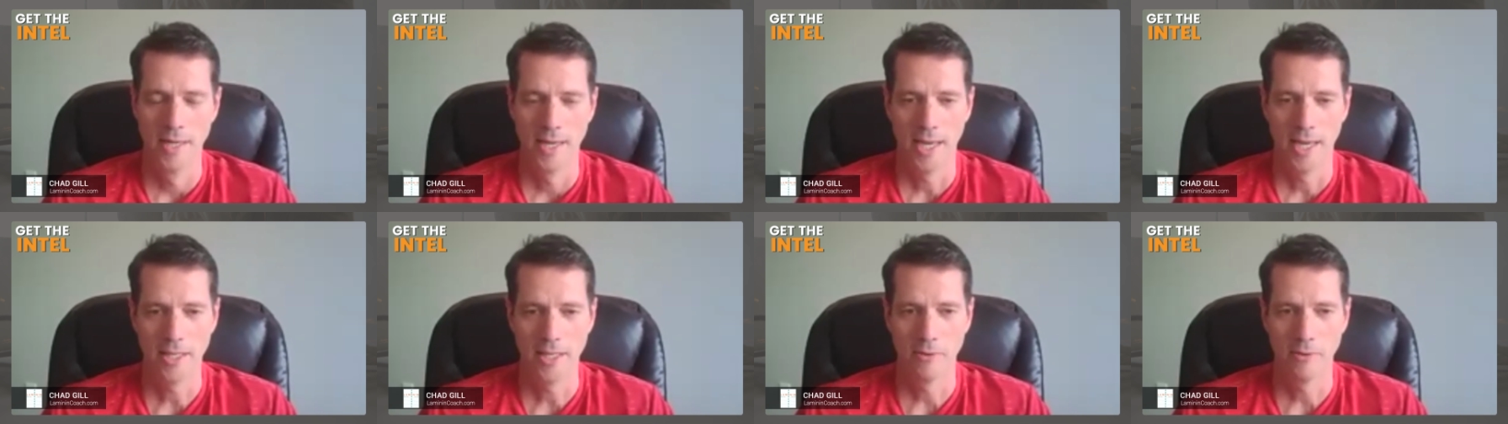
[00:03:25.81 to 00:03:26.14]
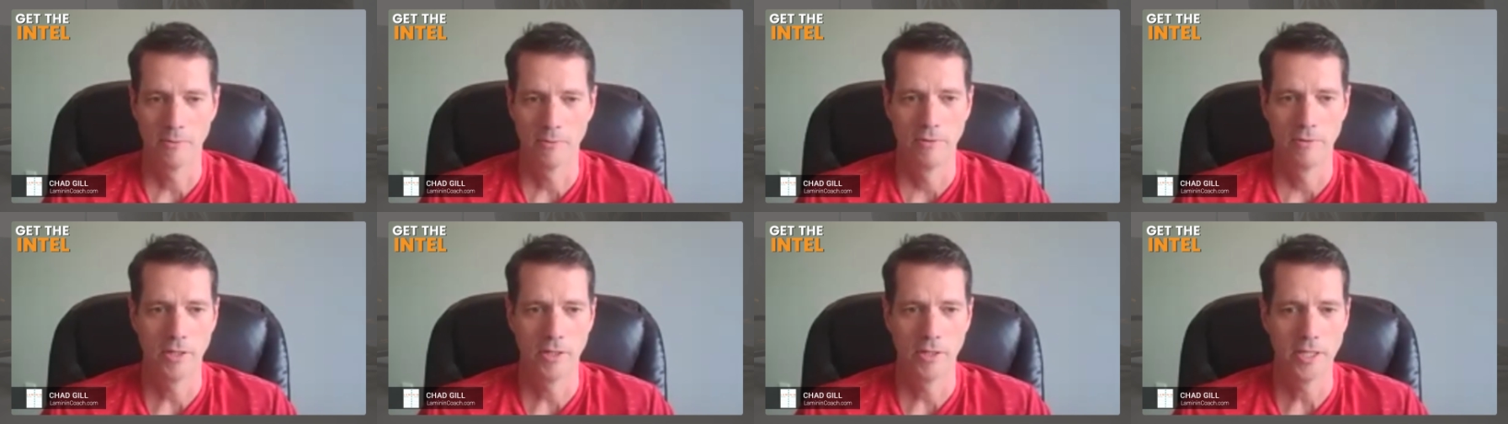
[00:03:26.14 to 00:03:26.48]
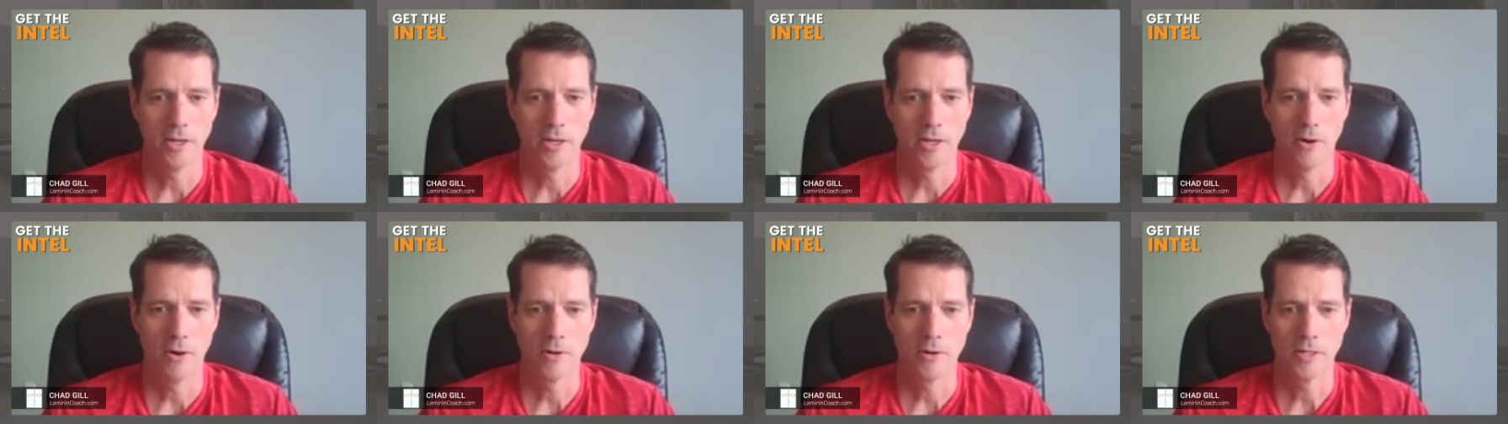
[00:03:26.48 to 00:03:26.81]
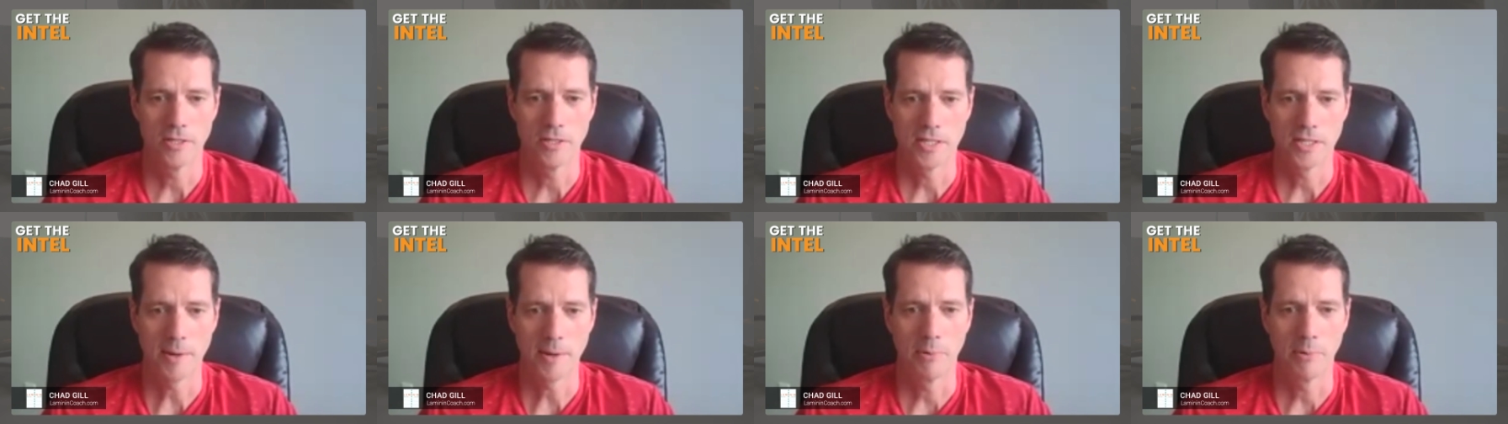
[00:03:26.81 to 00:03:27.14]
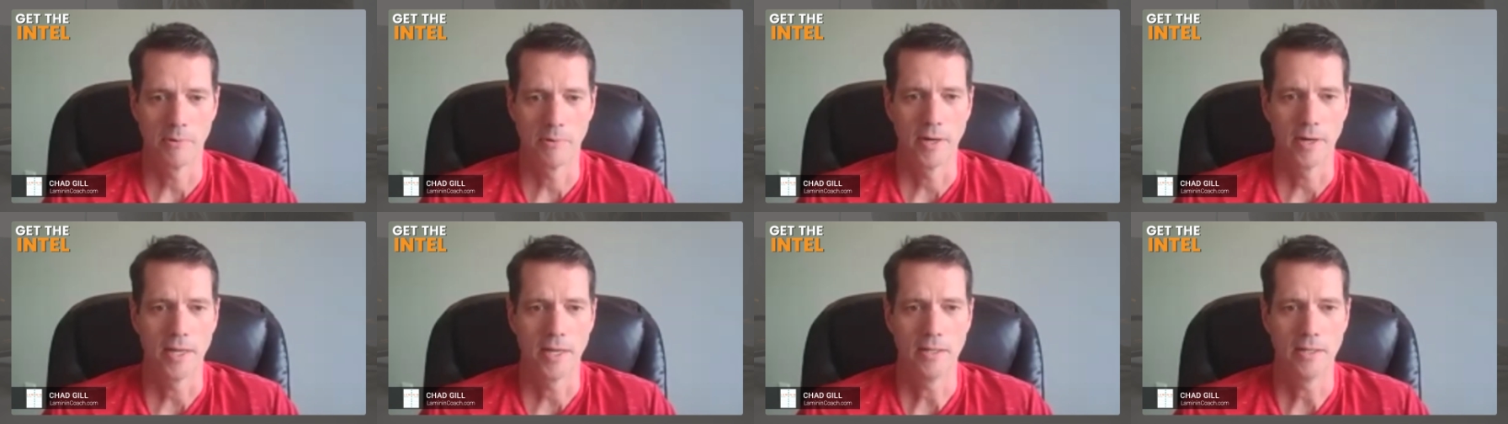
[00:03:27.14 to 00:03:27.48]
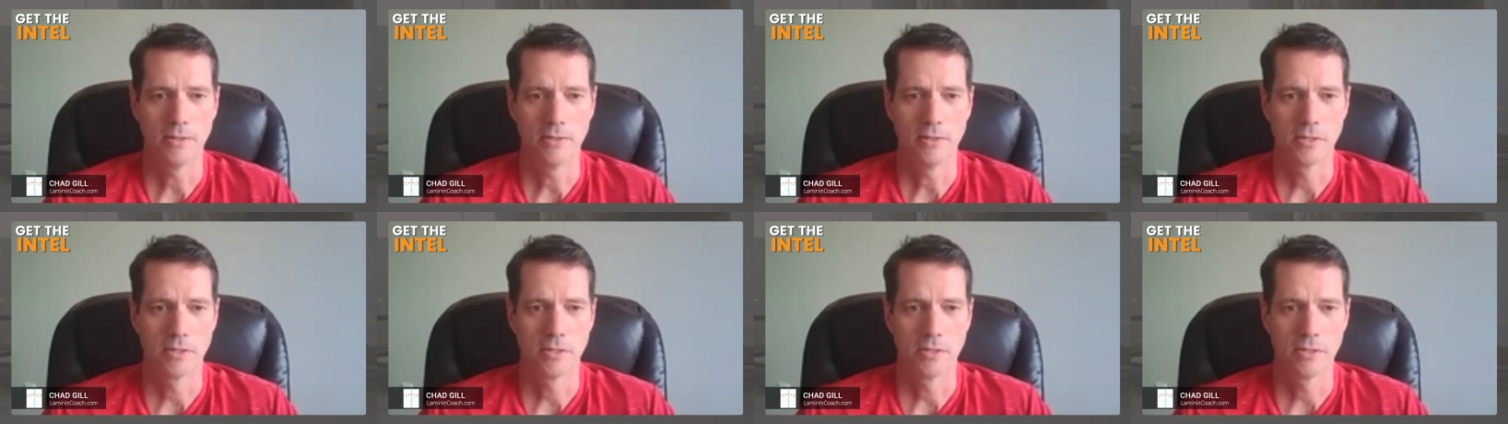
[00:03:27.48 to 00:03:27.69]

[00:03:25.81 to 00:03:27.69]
and they're really hard to separate.